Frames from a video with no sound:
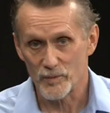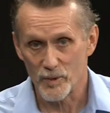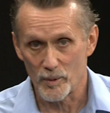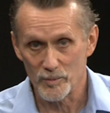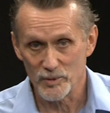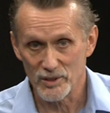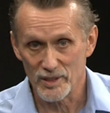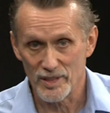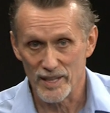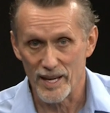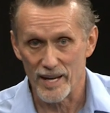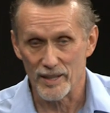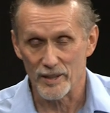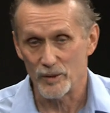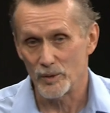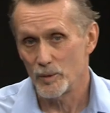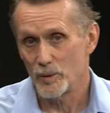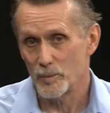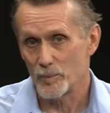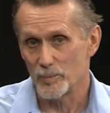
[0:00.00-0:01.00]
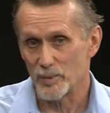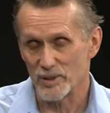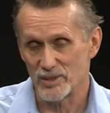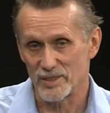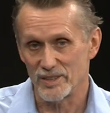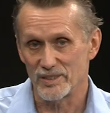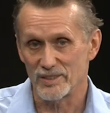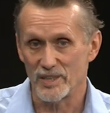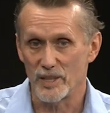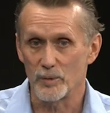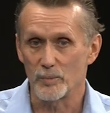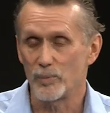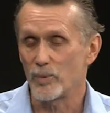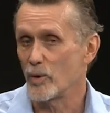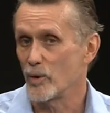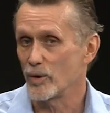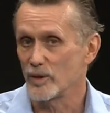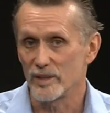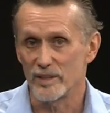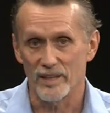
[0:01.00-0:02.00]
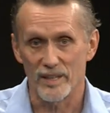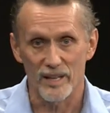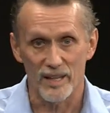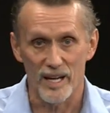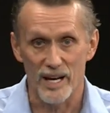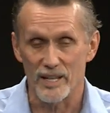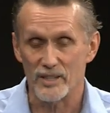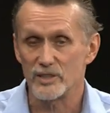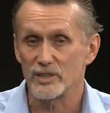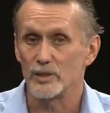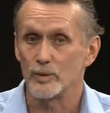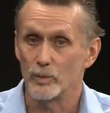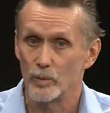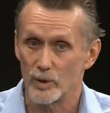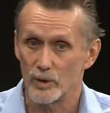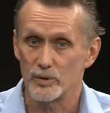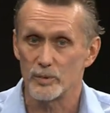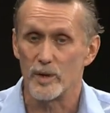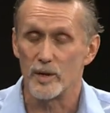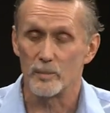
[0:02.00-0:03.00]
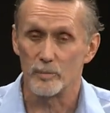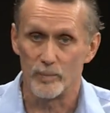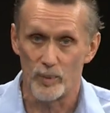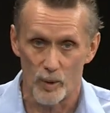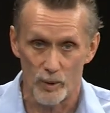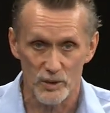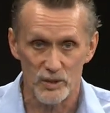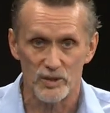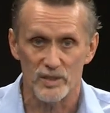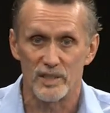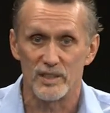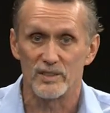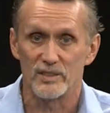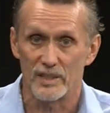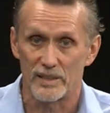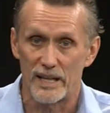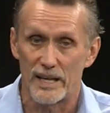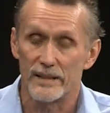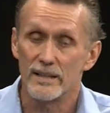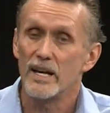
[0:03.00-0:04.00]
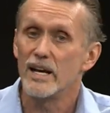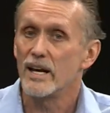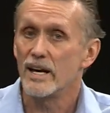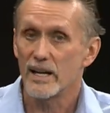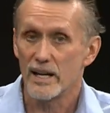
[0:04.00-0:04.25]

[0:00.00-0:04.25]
from Seattle, but she's in Portland a lot. She works in both cities a lot.